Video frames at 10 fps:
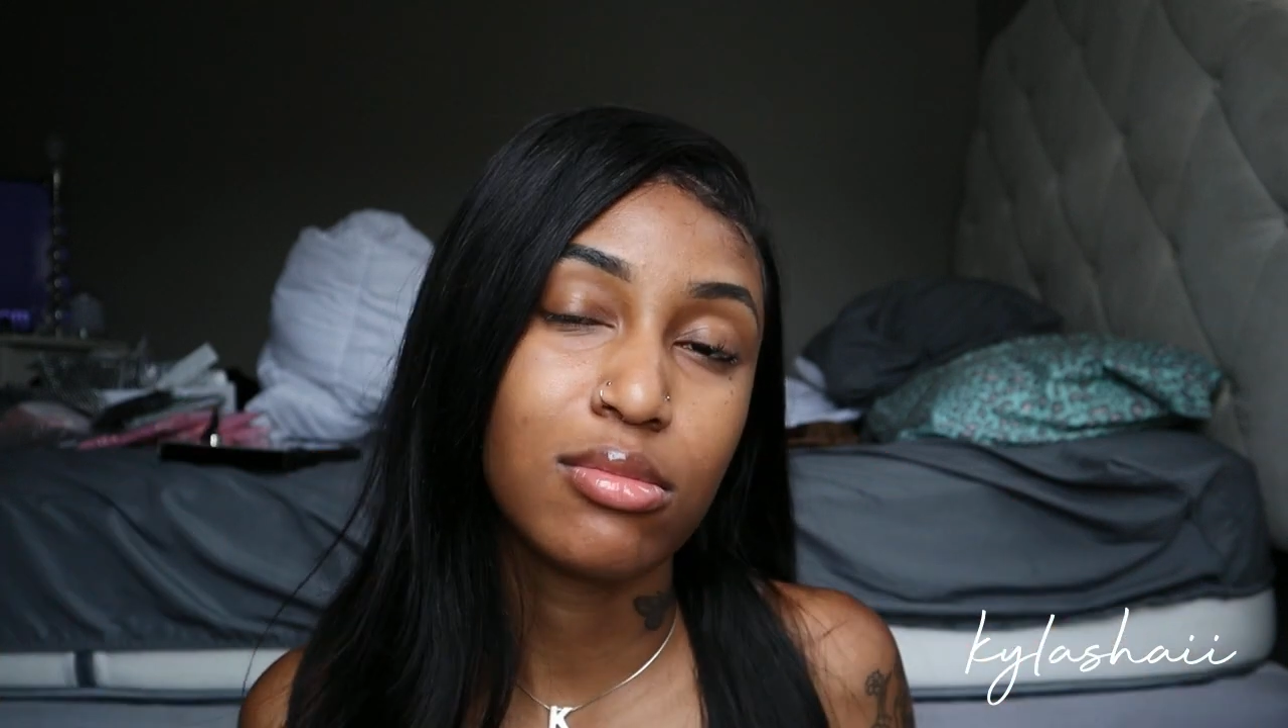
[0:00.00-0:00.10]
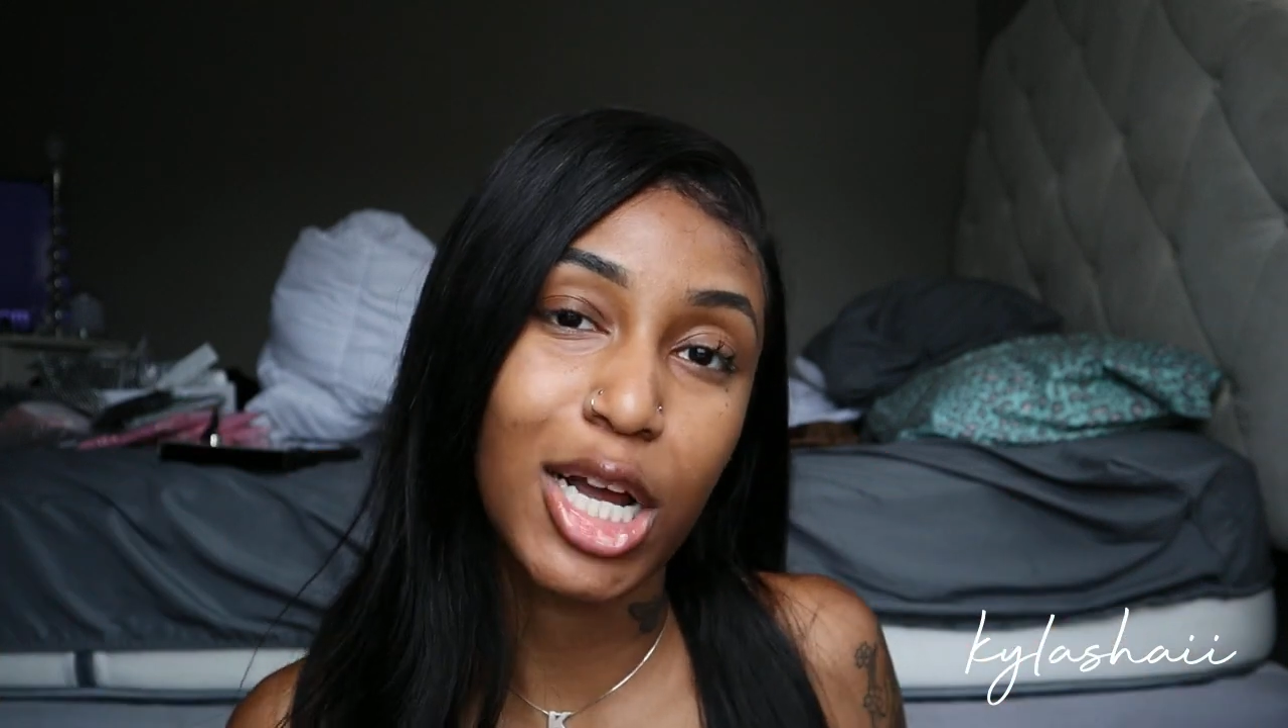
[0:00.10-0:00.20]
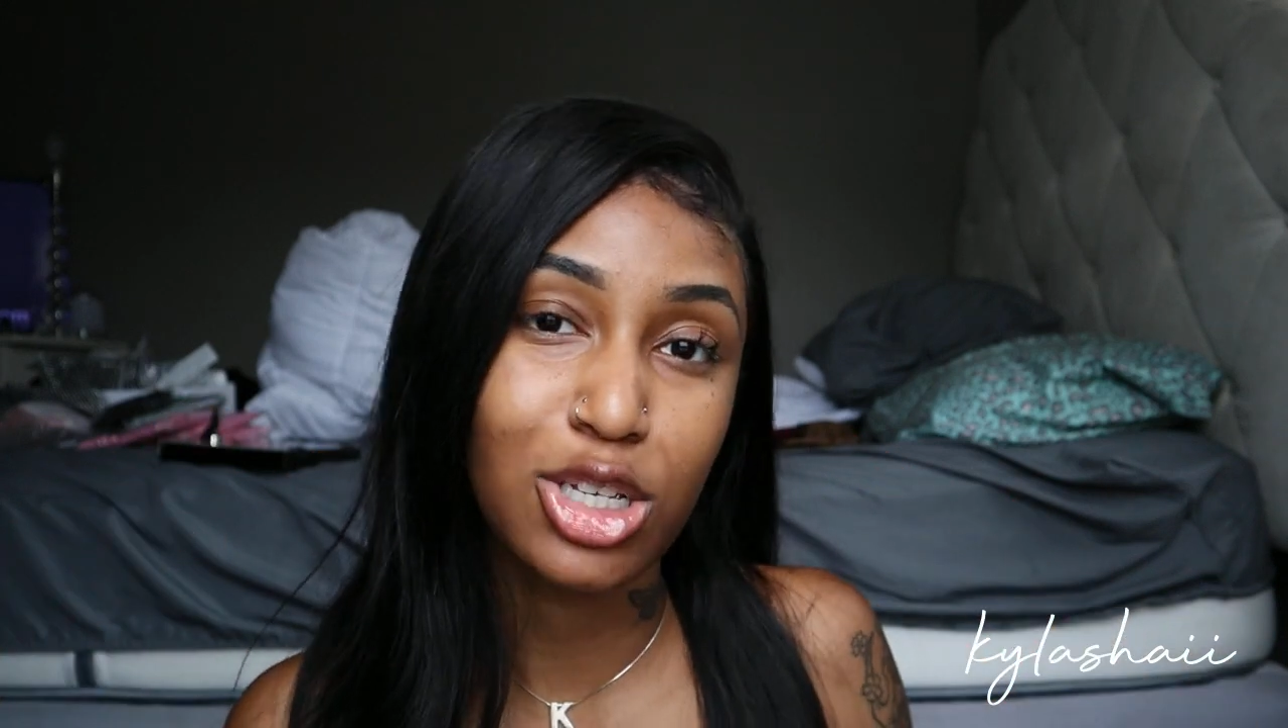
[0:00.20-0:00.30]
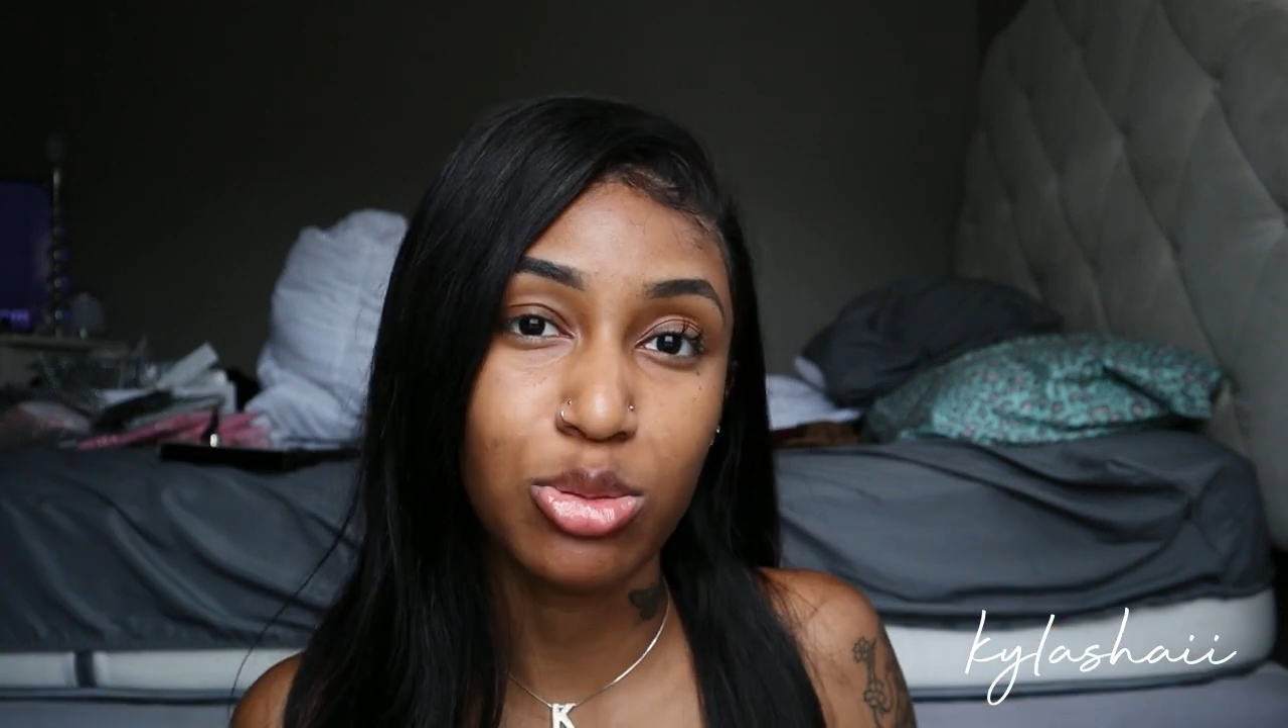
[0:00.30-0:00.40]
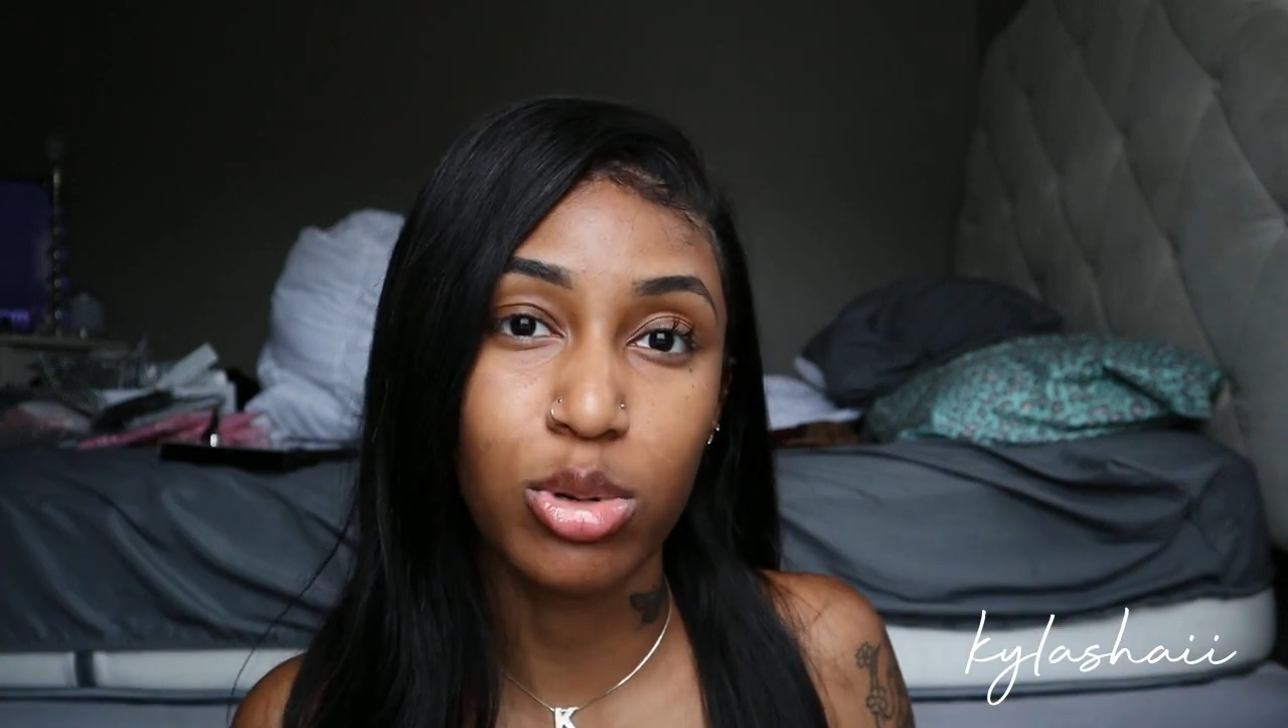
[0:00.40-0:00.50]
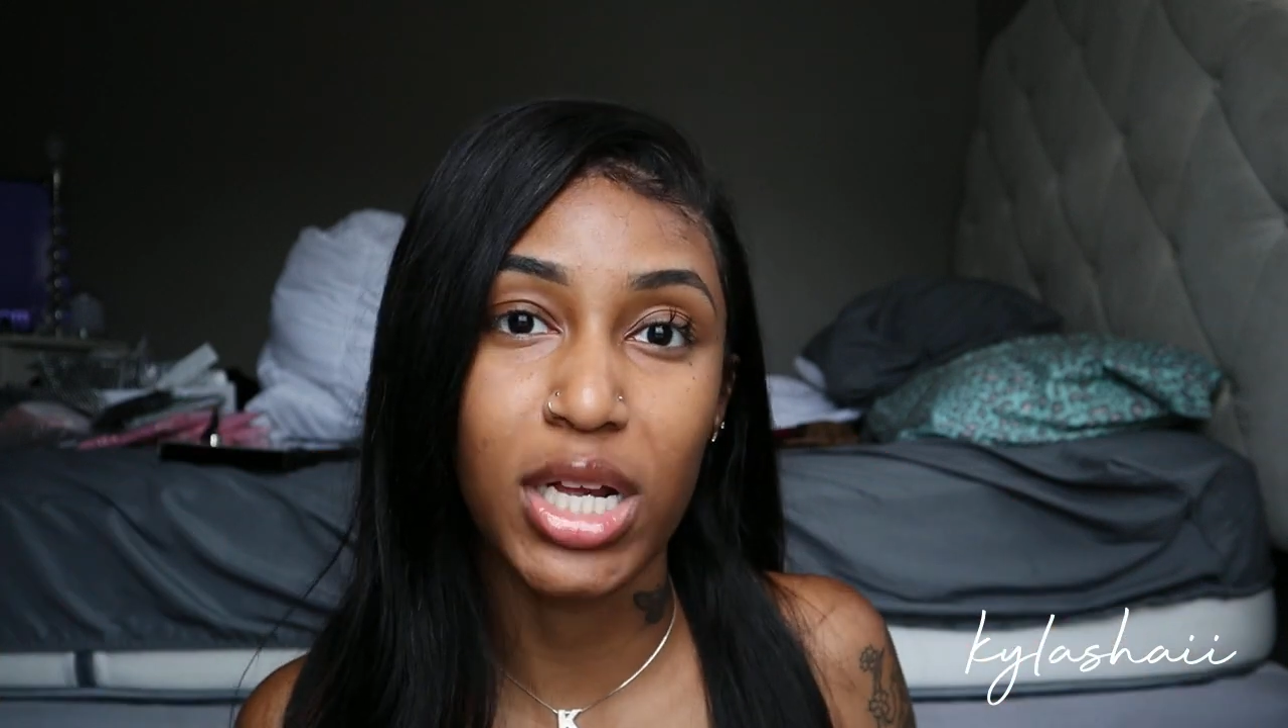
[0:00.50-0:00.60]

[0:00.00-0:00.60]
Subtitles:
my new